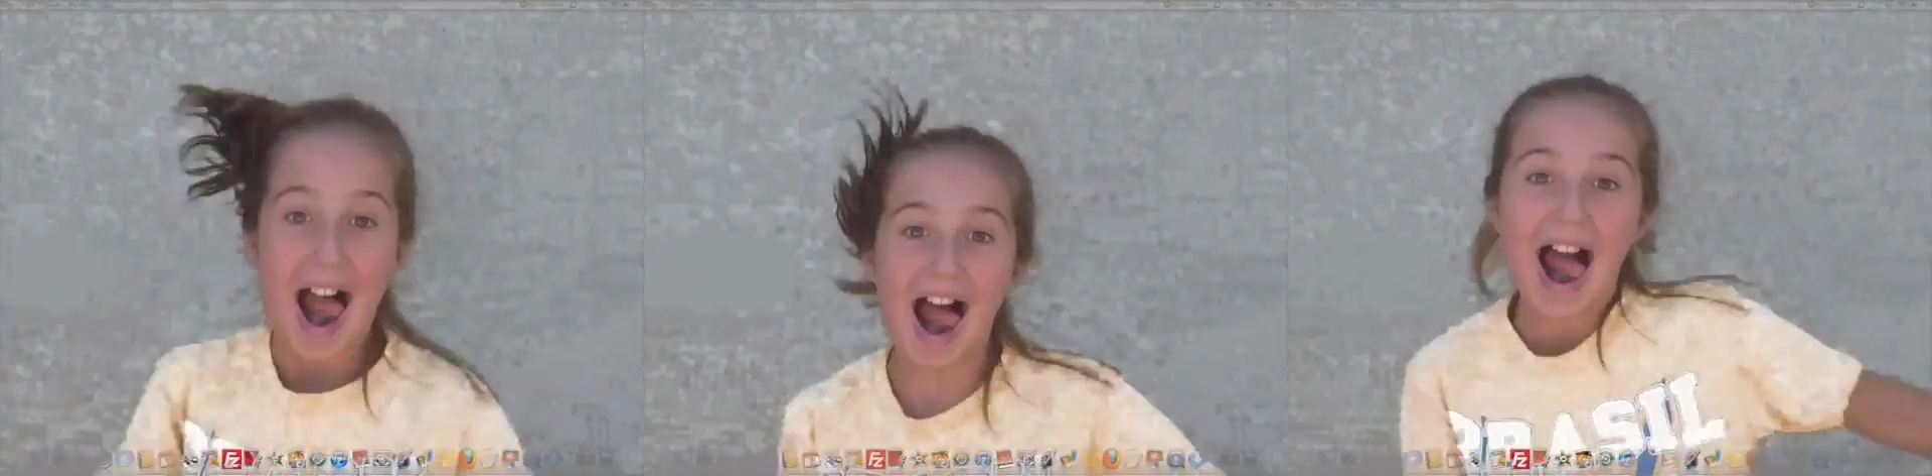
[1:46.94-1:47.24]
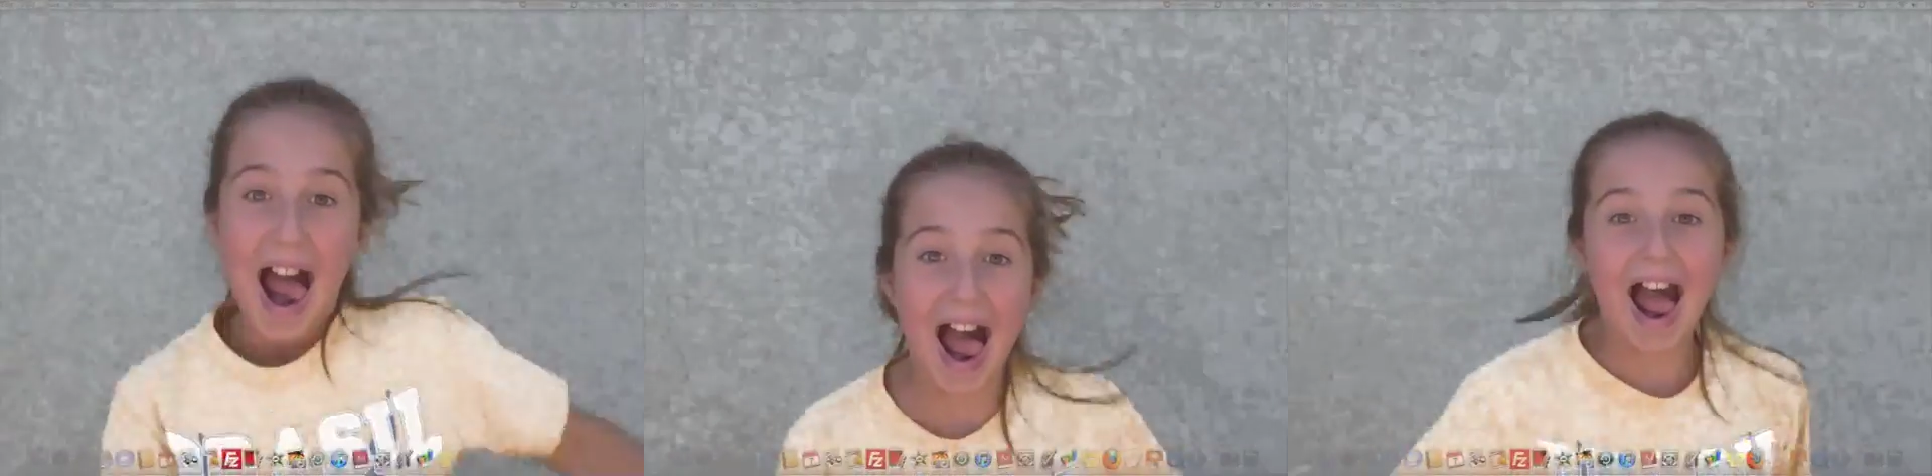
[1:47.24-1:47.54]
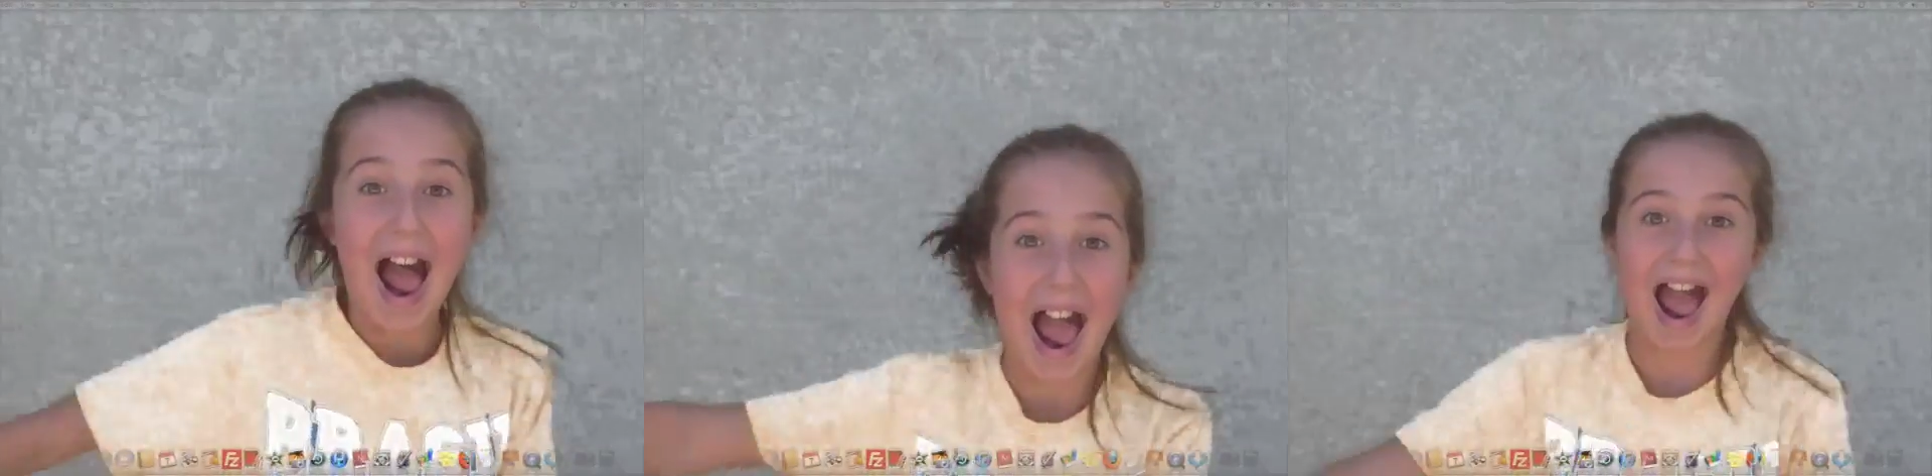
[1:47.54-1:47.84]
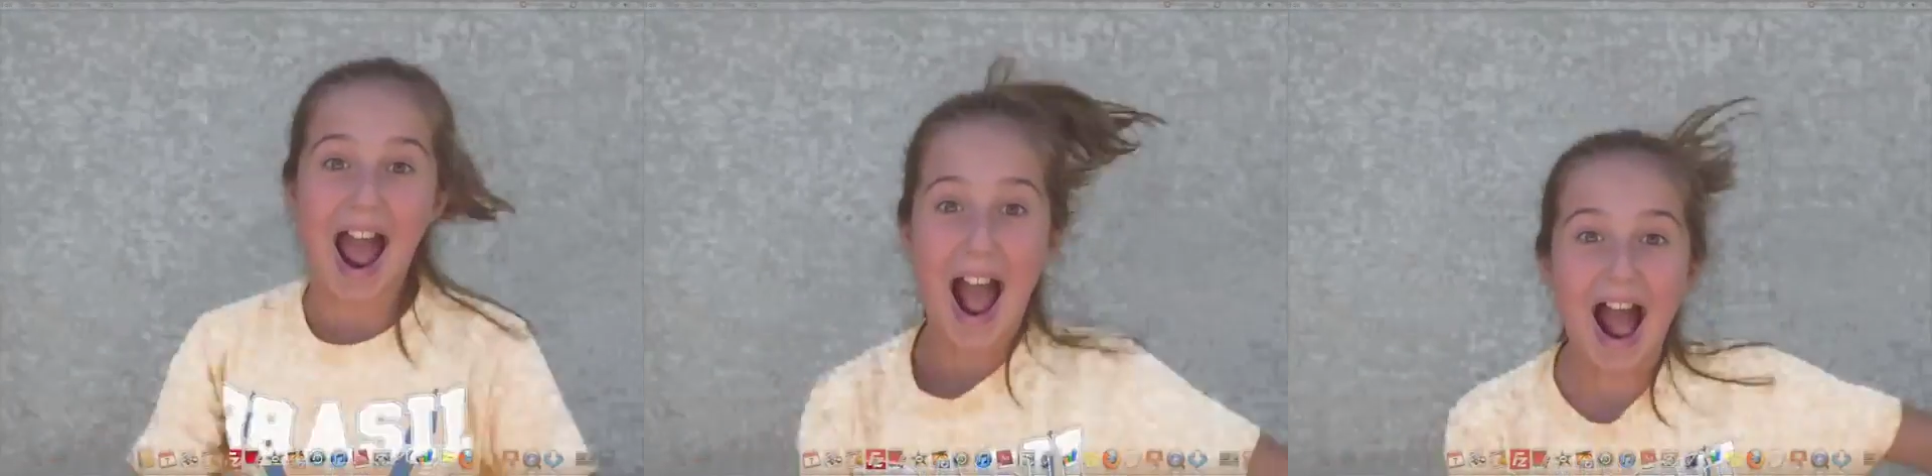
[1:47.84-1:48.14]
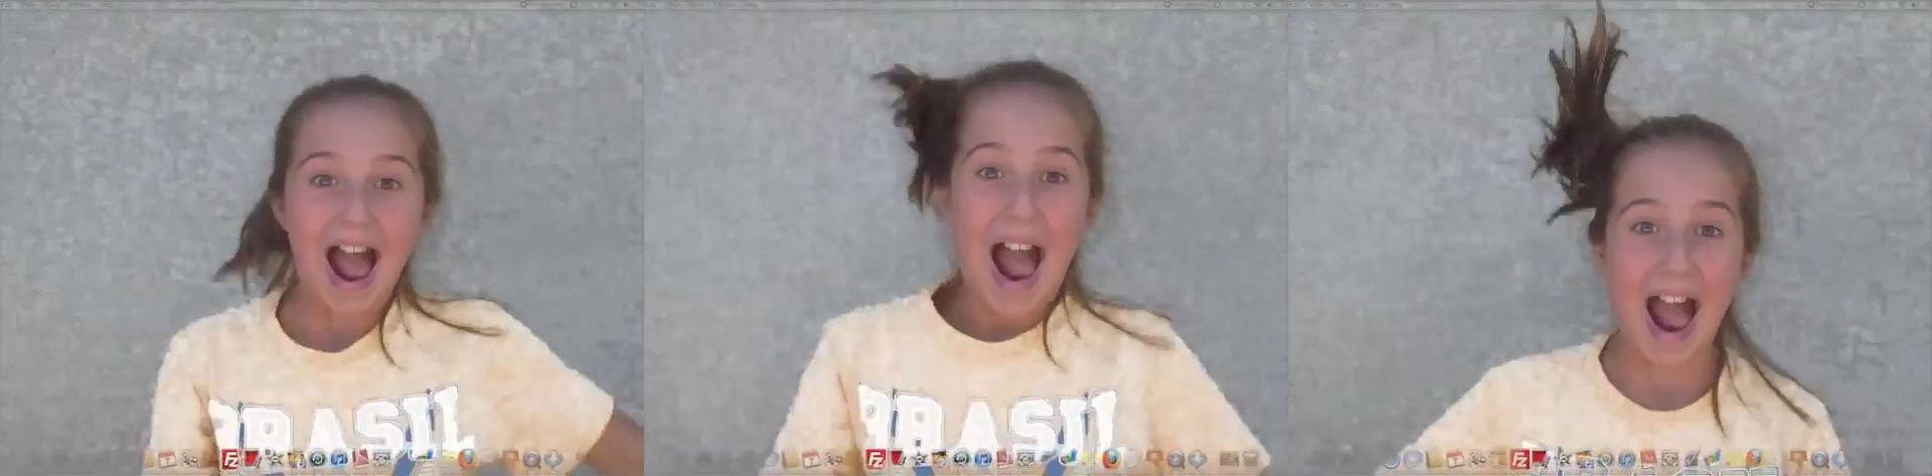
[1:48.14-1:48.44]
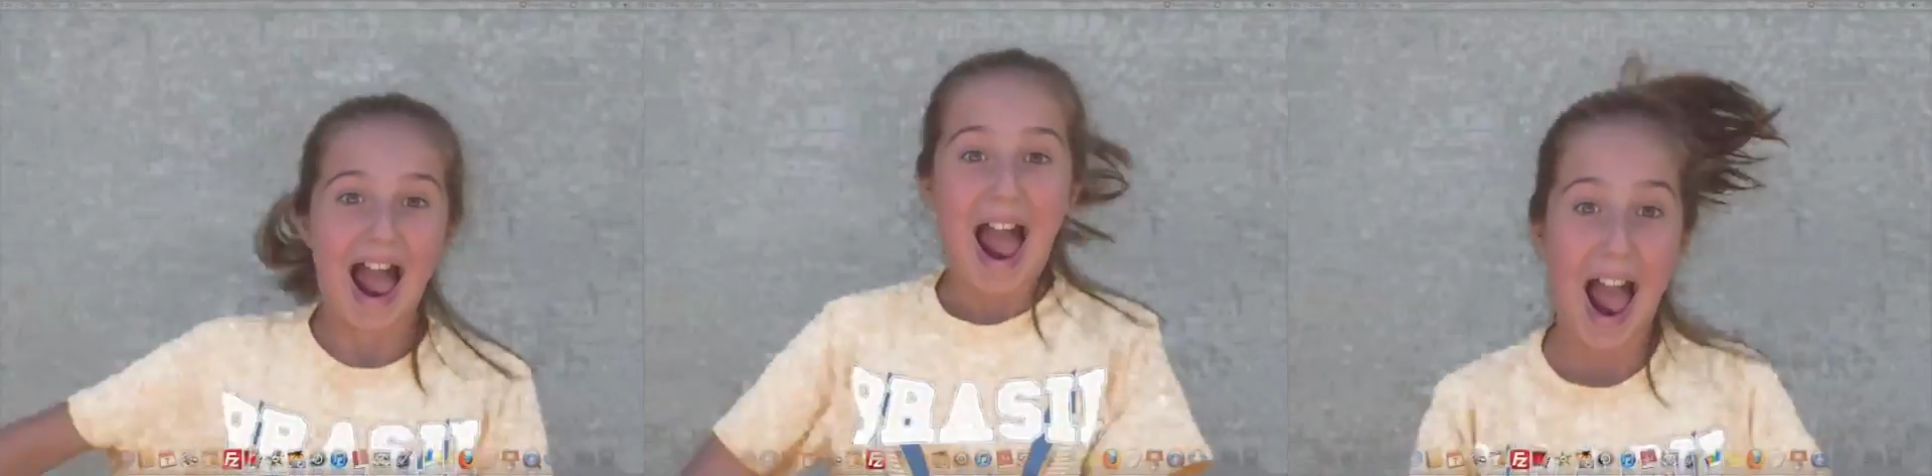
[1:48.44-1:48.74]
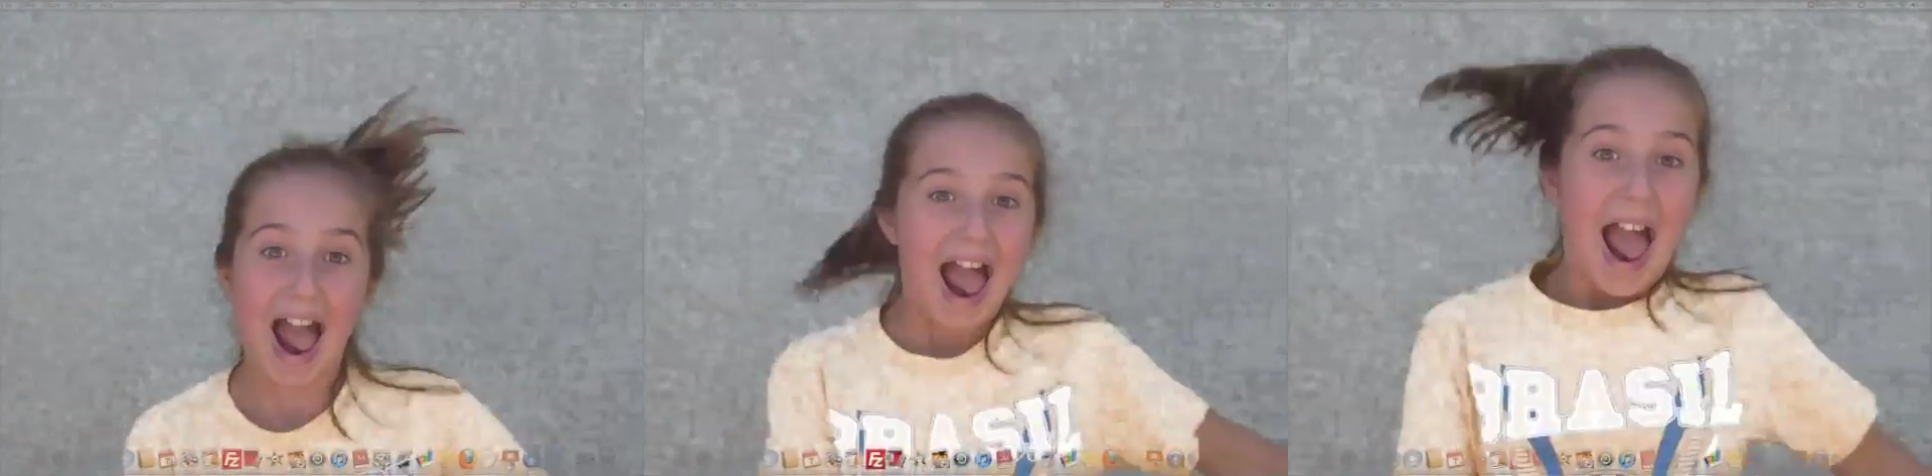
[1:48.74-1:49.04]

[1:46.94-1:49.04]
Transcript: there's a lot of pixelation and gray in the